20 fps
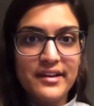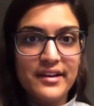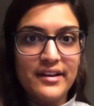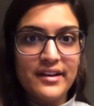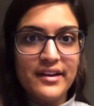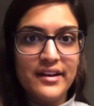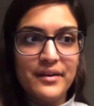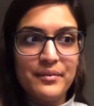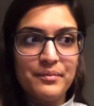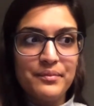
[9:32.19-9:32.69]

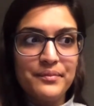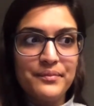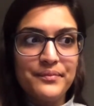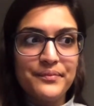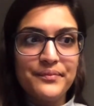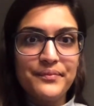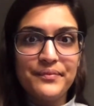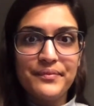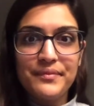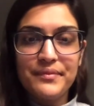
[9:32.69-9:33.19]

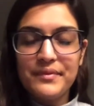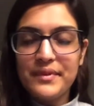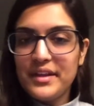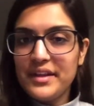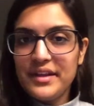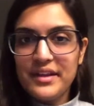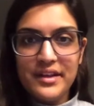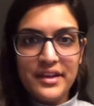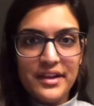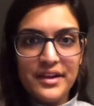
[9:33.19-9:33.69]

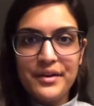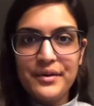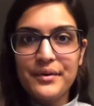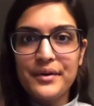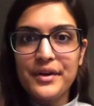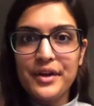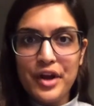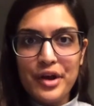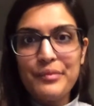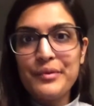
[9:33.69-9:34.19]
a
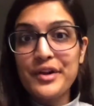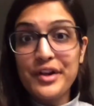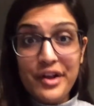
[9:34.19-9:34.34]
carbon